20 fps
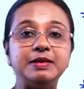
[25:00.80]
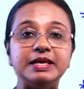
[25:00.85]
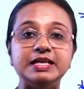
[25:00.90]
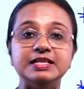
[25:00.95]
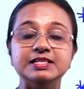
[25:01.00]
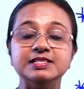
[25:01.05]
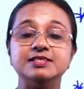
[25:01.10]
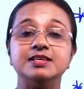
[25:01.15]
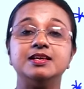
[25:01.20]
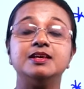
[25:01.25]

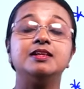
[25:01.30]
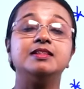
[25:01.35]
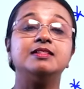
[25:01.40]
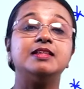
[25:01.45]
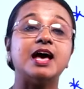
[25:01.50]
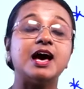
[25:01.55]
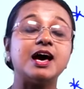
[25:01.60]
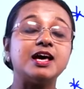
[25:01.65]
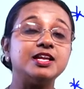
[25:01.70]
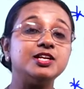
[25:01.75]
means
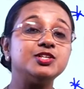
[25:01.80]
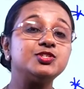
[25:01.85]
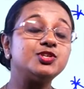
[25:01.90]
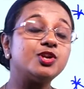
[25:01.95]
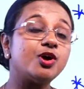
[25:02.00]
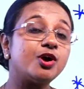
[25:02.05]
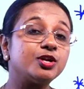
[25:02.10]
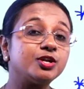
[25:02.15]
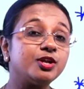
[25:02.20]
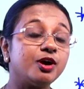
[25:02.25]
there is
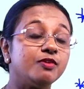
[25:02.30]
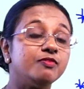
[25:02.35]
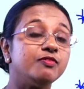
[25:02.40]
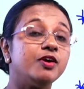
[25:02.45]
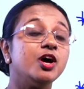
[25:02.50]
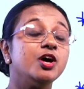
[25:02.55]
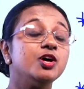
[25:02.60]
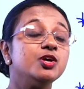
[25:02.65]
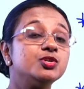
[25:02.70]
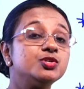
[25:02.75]
lot of
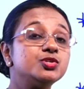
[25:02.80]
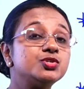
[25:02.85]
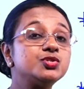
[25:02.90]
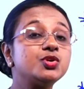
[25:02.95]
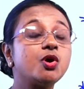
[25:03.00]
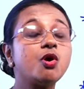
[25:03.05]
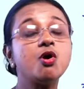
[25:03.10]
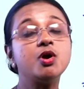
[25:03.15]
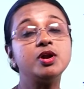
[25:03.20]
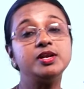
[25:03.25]

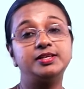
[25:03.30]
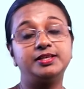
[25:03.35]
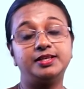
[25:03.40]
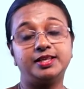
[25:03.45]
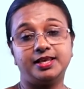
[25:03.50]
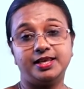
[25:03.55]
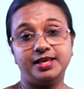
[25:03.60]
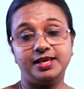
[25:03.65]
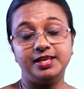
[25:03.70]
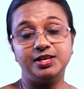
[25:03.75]
salt
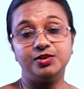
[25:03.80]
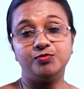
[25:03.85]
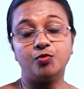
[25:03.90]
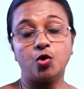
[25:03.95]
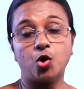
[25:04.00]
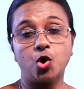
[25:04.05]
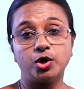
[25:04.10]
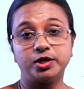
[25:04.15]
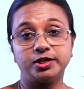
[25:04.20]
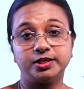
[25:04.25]
in
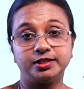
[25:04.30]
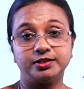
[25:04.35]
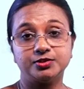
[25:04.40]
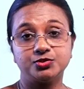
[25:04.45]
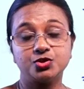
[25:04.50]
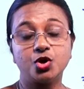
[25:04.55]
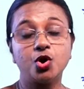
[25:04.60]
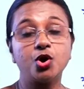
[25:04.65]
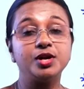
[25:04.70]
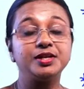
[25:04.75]
water,
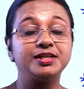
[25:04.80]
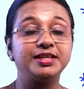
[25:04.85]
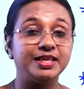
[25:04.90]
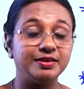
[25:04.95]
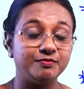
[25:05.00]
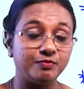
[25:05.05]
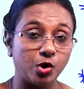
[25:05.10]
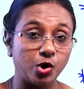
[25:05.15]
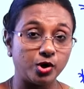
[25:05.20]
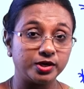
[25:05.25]
salty
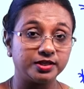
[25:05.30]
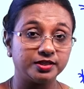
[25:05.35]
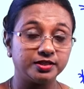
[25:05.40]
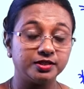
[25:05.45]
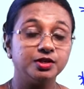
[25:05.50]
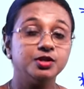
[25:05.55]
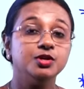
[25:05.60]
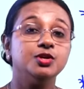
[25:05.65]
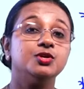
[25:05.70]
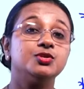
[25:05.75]
water.
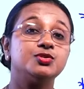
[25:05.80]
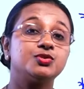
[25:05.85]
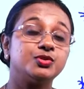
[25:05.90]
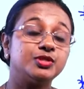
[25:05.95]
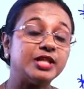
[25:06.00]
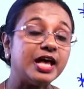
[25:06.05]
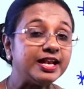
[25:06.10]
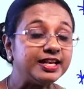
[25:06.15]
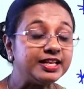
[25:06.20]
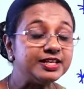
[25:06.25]
So
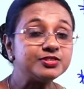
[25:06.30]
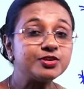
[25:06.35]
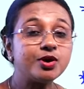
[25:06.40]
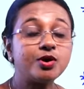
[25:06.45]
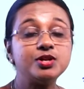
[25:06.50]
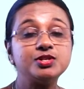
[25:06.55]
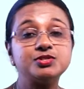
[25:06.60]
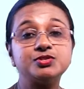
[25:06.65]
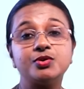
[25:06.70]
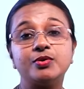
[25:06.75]
that is
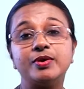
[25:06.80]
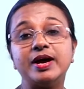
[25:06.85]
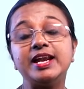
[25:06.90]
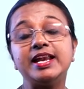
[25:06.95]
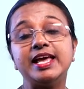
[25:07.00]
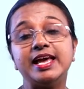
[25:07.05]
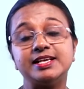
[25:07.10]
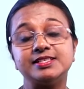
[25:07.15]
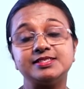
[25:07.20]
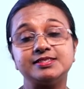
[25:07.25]
also an
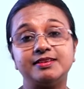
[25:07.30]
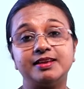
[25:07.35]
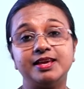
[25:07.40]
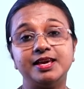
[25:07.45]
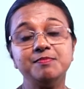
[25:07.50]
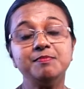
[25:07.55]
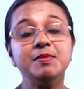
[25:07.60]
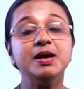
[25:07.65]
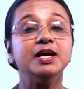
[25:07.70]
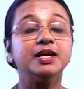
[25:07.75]

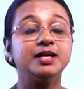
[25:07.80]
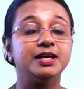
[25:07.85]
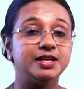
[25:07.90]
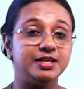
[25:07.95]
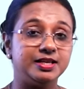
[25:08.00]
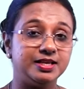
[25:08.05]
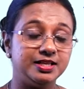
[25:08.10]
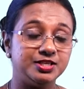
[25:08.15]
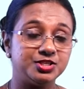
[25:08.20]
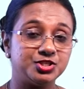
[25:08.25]
extreme
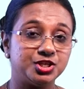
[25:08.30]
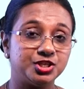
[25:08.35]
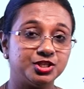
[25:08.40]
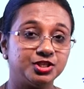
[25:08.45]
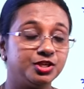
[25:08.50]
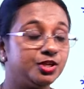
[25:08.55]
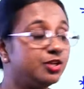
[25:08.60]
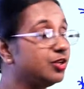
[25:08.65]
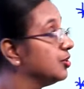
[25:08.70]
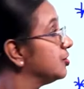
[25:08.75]
condition.
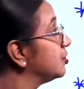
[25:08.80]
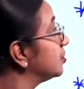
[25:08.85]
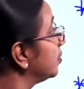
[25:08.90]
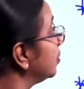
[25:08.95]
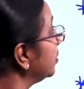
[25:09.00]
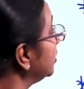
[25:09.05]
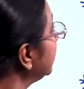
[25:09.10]
So